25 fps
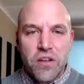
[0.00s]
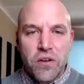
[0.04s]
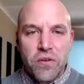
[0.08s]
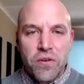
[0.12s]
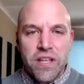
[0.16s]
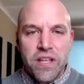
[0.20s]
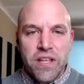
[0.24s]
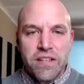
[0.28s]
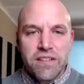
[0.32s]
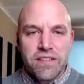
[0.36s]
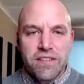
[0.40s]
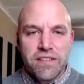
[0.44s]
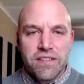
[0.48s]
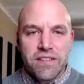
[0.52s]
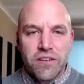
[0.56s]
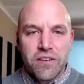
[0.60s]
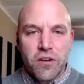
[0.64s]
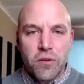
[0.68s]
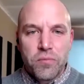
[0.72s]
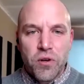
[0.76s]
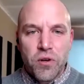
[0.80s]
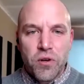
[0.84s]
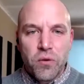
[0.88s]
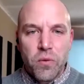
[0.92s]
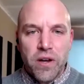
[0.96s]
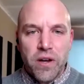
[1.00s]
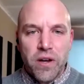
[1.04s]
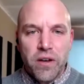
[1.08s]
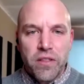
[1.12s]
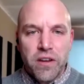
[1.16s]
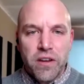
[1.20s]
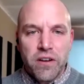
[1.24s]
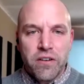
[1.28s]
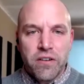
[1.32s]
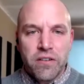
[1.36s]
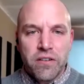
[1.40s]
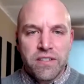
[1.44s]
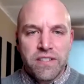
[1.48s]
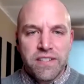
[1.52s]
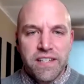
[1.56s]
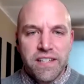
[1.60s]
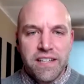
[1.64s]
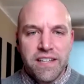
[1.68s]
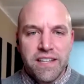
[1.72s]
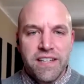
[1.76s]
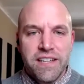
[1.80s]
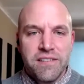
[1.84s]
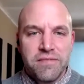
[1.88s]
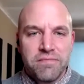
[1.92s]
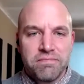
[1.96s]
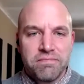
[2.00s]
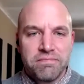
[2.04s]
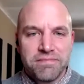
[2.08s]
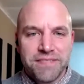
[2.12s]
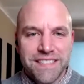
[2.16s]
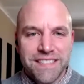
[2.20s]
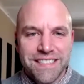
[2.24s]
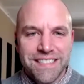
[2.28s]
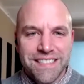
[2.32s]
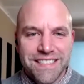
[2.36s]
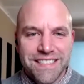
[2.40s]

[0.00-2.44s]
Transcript: Hi, Tony. Hope you're well there in Sydney.